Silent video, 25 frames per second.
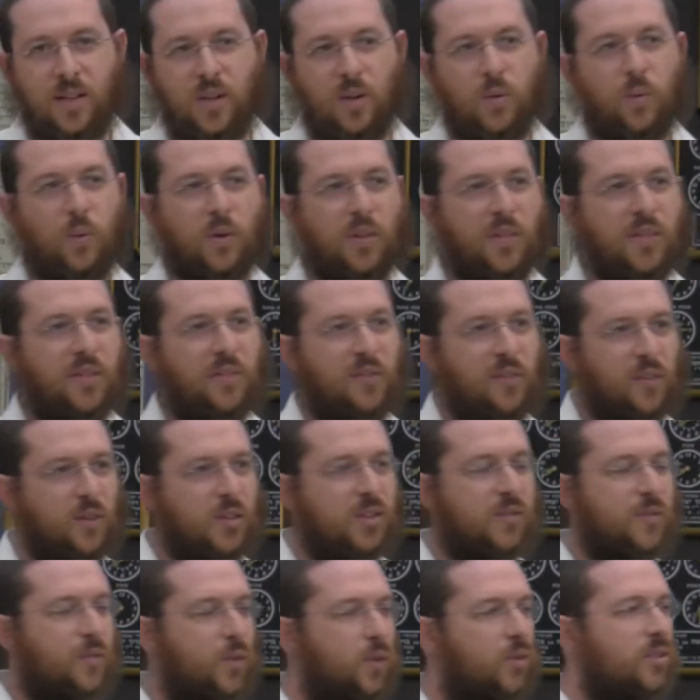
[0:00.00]
with the
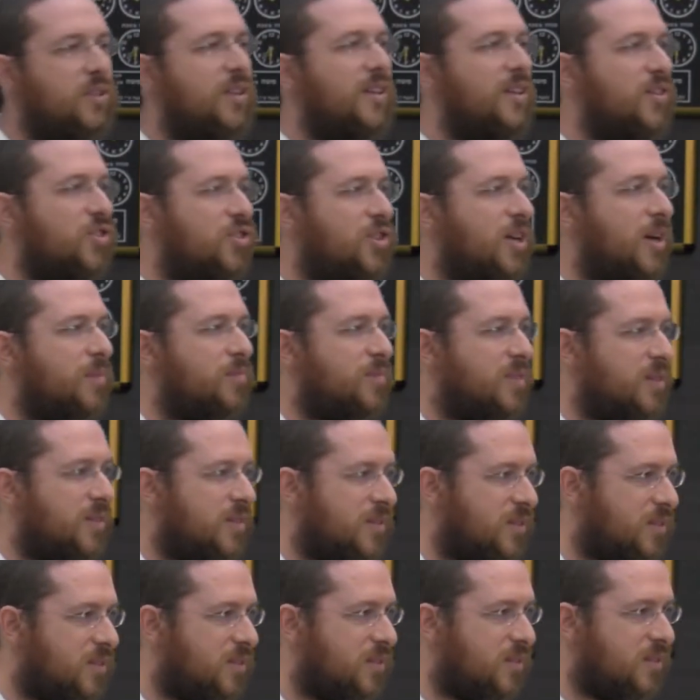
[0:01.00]
first 14
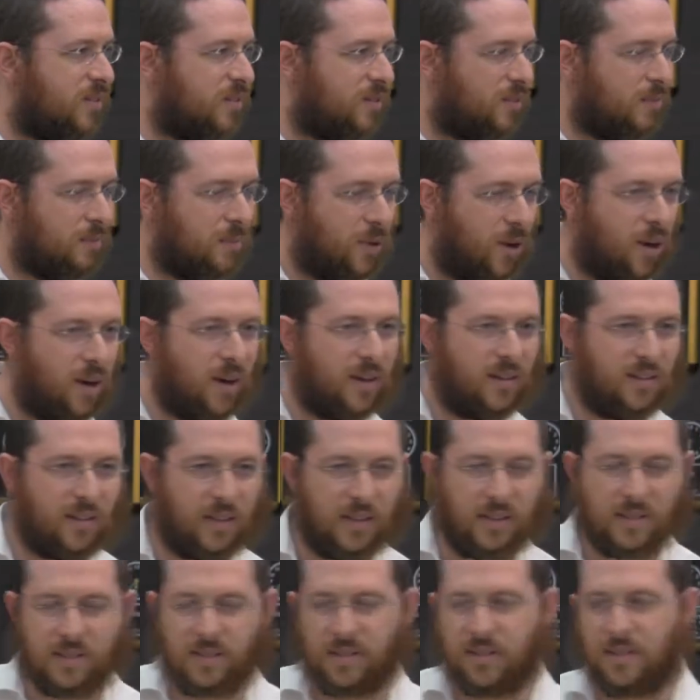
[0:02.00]
chapters behind
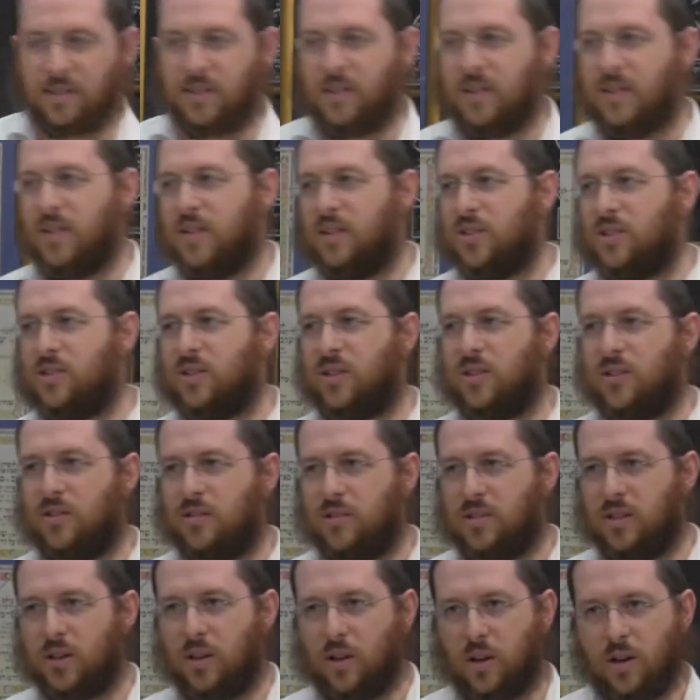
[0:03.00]
us, so there
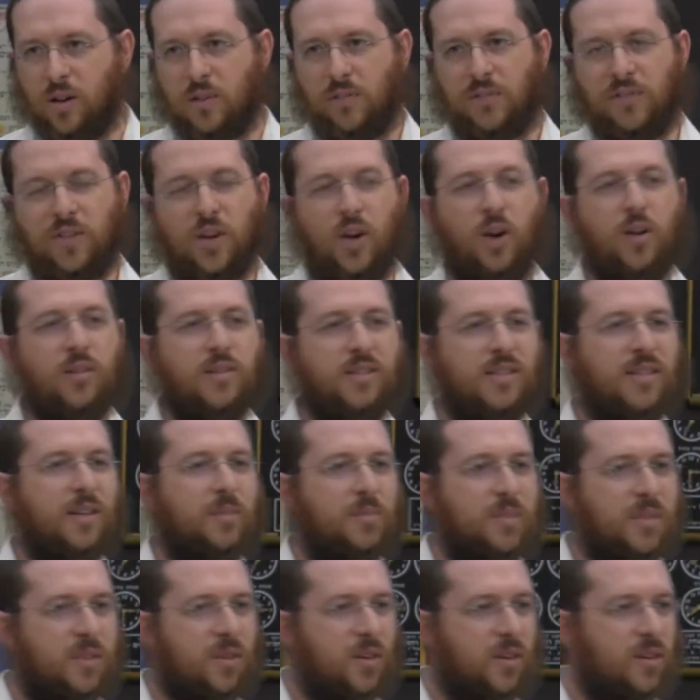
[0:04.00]
is a lot of
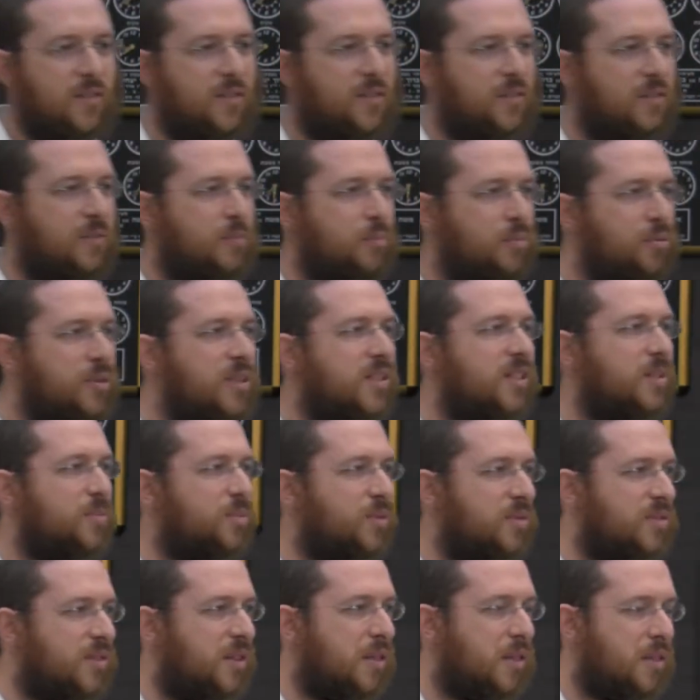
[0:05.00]
concepts, a lot of
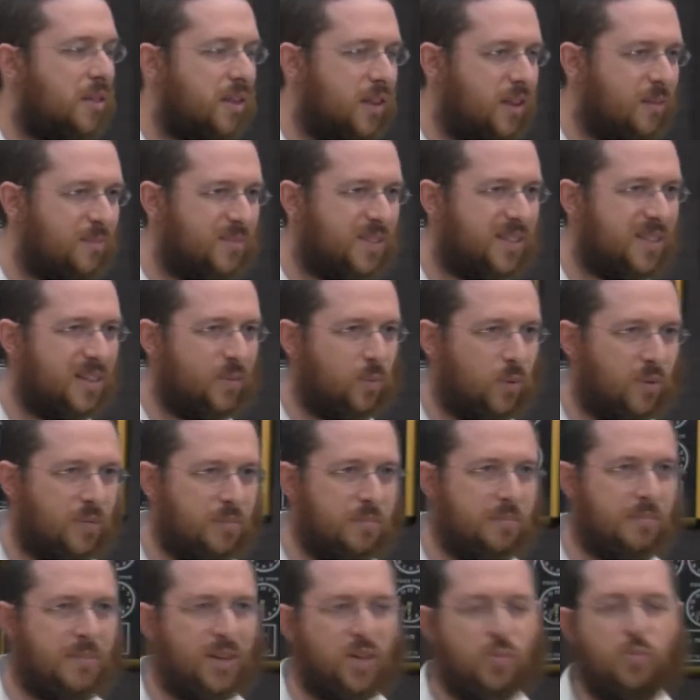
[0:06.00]
principles and themes that
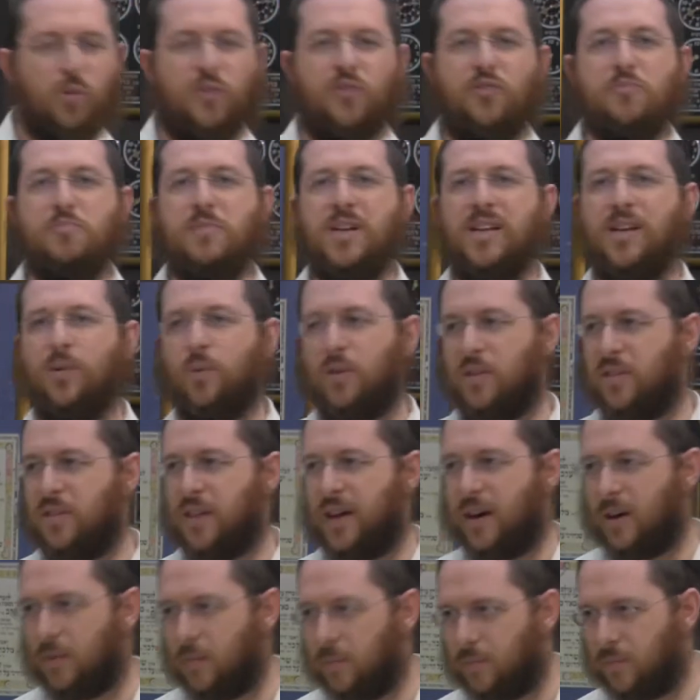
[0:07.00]
we're much more familiar with
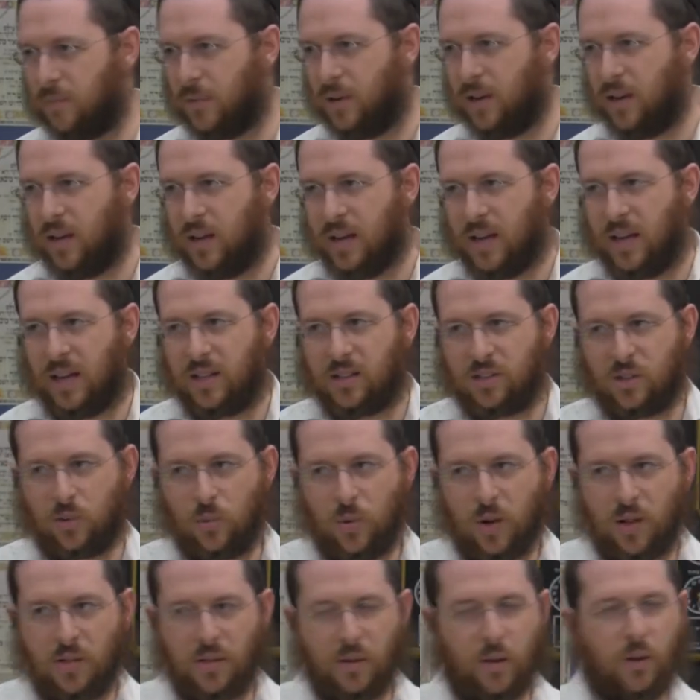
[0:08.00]
now. And so
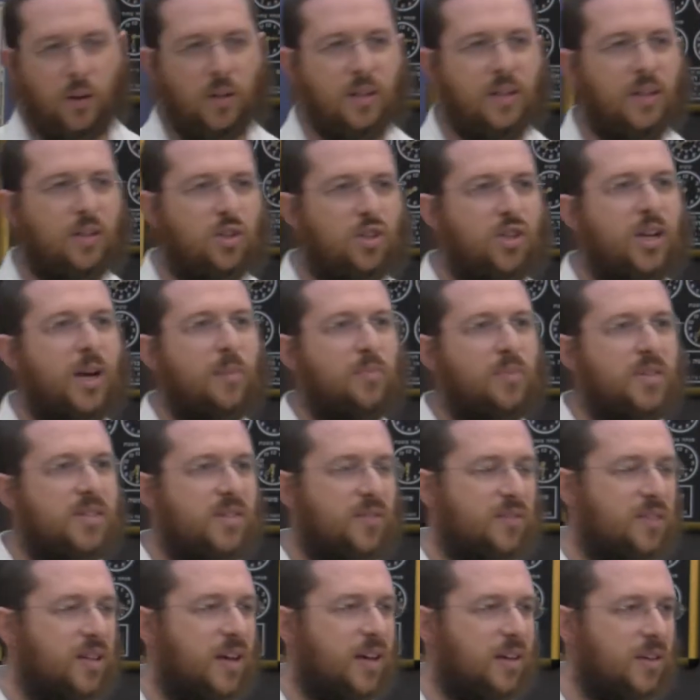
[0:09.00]
while the earlier chapters
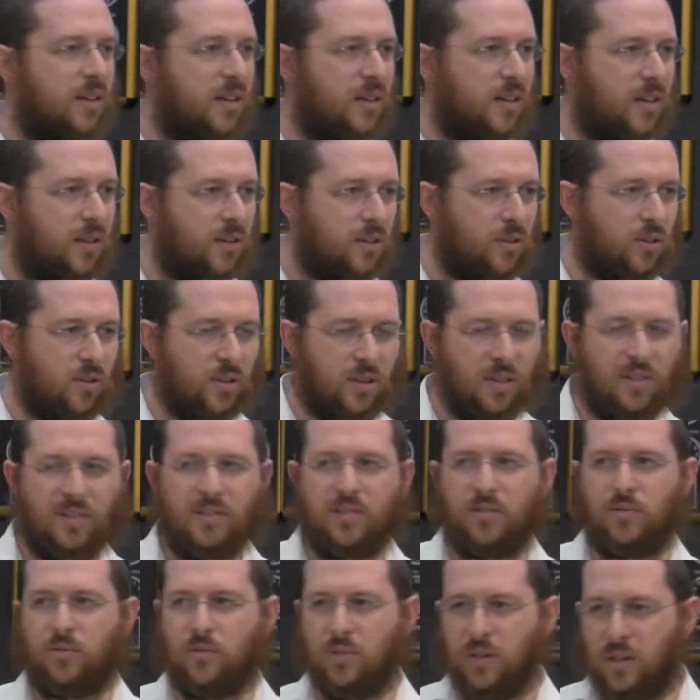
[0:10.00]
of Tanya, you need
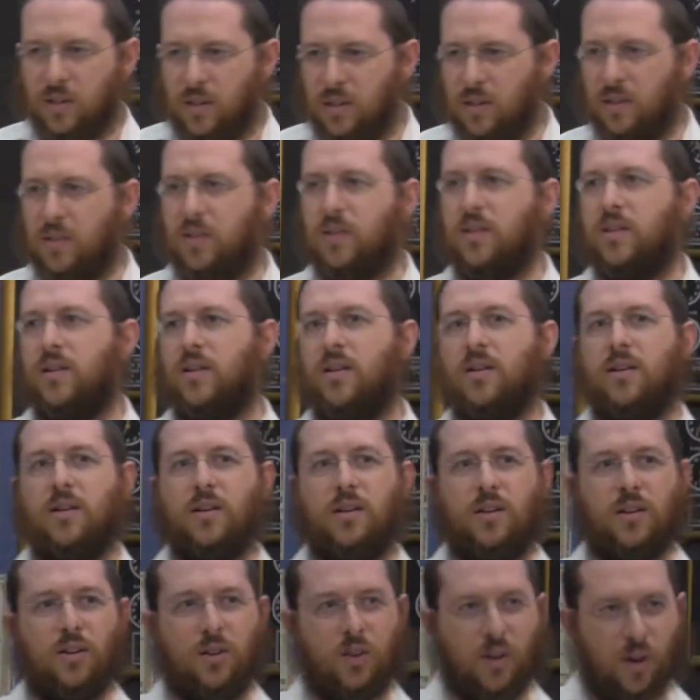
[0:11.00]
to really
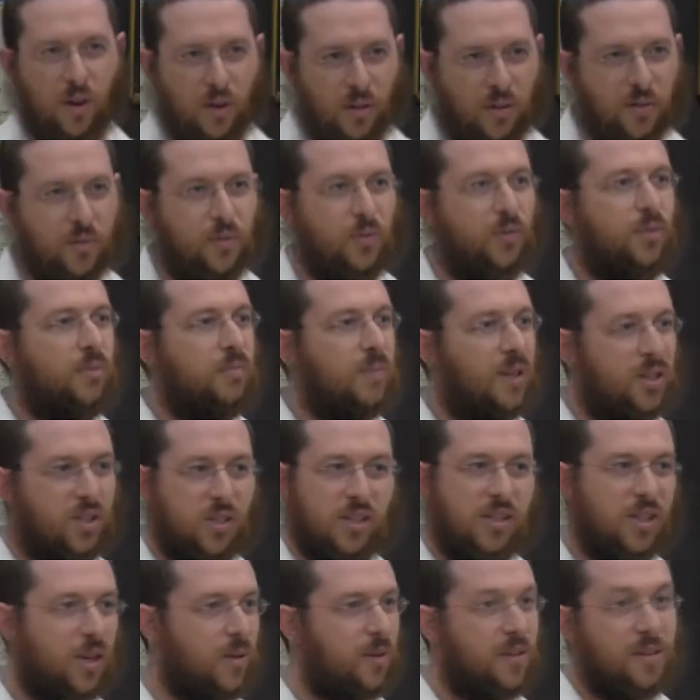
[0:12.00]
go through much
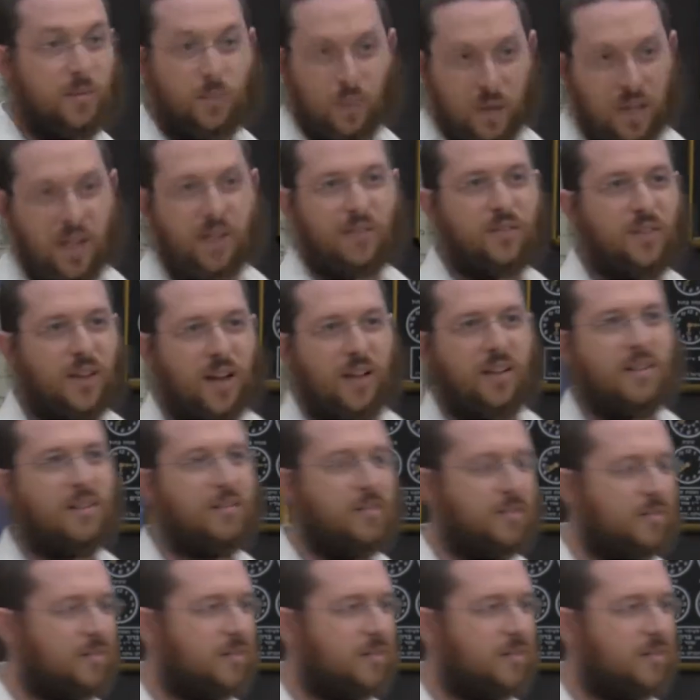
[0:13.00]
slower than we have done